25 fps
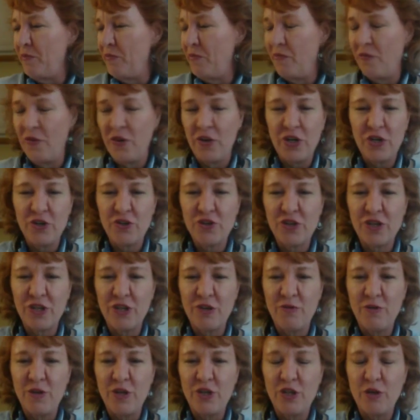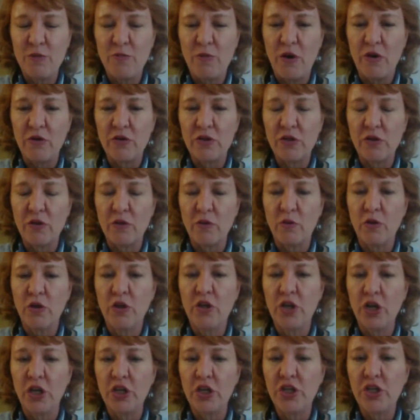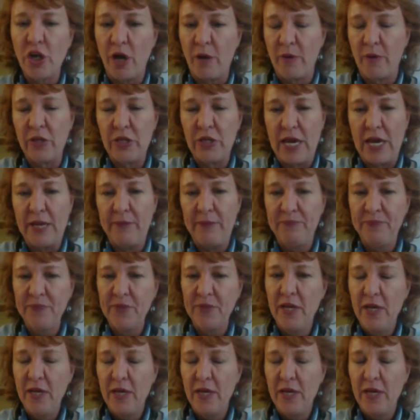Very interesting to read your posts. So good job on that.